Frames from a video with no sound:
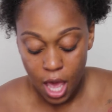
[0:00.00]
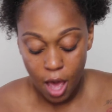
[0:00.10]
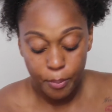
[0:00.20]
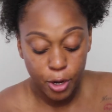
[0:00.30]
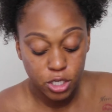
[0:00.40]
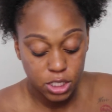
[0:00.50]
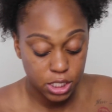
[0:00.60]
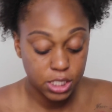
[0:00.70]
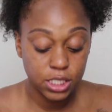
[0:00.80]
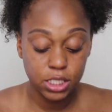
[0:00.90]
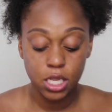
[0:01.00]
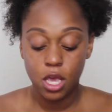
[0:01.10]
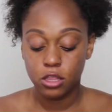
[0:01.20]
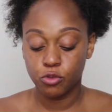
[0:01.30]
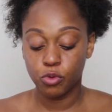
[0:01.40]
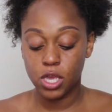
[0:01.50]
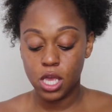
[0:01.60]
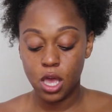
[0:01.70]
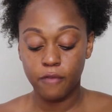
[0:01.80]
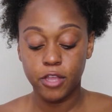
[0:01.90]
I purchased
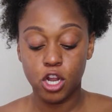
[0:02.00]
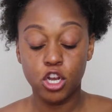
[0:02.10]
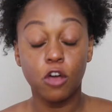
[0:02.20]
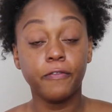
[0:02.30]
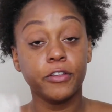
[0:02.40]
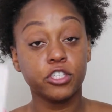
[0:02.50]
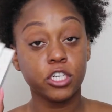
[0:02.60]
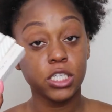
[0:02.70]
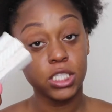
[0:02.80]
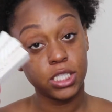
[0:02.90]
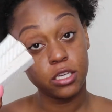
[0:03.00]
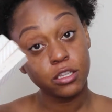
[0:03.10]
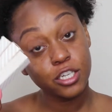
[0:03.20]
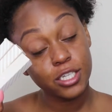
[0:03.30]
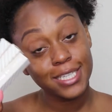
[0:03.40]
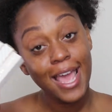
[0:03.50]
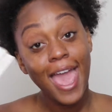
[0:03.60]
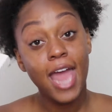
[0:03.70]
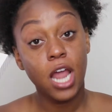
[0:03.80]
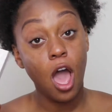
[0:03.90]
3 of their no filter concealers,
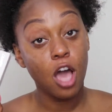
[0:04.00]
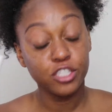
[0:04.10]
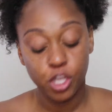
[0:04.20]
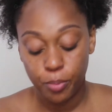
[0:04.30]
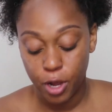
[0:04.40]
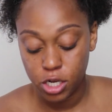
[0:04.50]
and I also